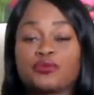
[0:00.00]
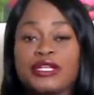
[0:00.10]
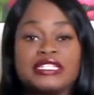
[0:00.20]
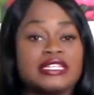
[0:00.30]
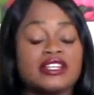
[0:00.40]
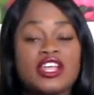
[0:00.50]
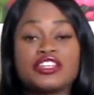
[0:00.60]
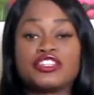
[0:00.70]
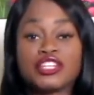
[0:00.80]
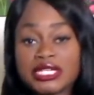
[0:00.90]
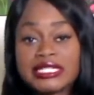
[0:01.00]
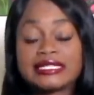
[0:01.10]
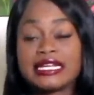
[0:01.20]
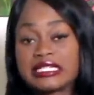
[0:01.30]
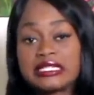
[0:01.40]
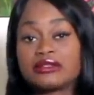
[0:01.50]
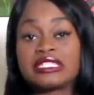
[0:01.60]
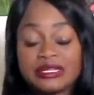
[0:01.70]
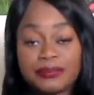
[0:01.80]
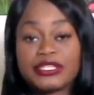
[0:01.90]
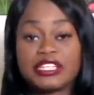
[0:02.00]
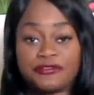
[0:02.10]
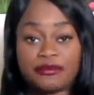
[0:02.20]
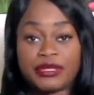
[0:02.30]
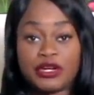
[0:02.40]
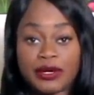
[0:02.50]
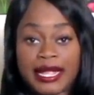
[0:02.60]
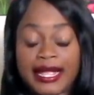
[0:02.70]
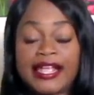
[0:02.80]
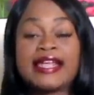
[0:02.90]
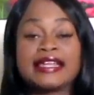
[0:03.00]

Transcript: opinion, Jussie gets no sympathy from me. Okay.